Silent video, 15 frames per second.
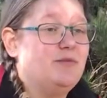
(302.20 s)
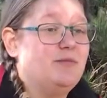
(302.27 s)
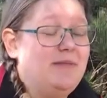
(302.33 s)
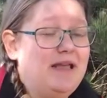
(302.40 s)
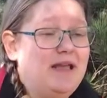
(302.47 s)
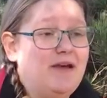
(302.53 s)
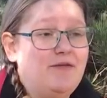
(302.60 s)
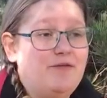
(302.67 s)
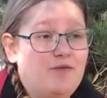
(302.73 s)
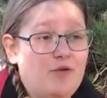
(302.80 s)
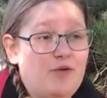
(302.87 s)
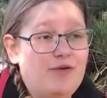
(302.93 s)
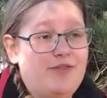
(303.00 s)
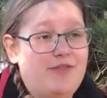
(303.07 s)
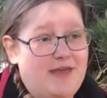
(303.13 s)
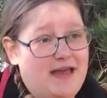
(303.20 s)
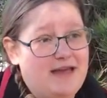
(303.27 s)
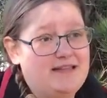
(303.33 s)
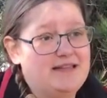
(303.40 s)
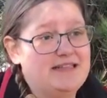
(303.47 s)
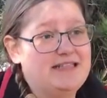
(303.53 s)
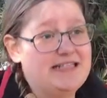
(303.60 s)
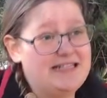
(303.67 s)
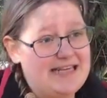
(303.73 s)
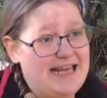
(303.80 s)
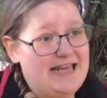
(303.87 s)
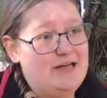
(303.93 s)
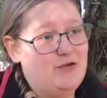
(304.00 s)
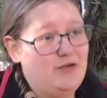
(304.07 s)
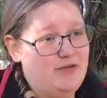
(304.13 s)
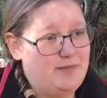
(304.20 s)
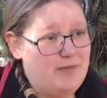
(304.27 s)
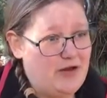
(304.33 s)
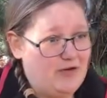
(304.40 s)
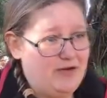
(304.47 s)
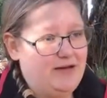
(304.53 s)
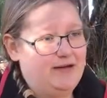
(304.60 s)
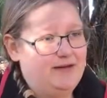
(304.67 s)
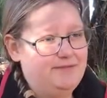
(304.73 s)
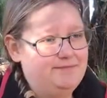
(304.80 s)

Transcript: to a mere 4,000 today in North America.